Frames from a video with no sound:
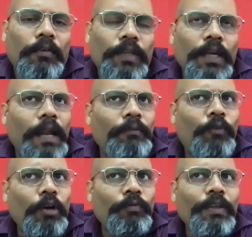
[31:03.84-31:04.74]
of there. And
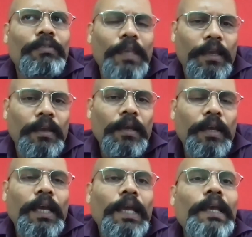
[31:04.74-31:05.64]
what we see
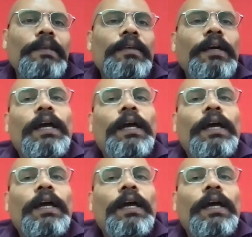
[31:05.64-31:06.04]
is a